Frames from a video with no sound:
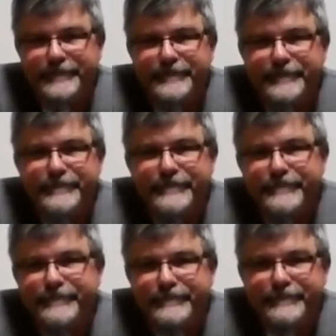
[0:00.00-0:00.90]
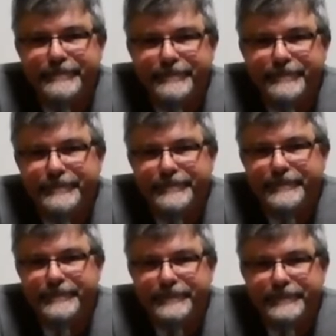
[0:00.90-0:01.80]

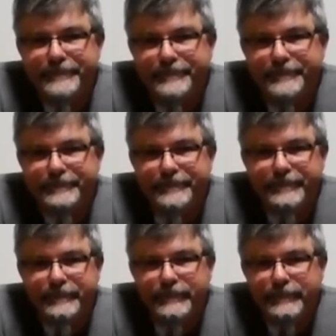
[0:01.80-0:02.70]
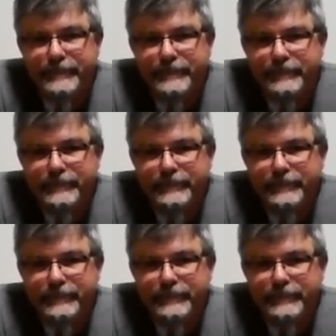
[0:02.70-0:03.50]
[no speech]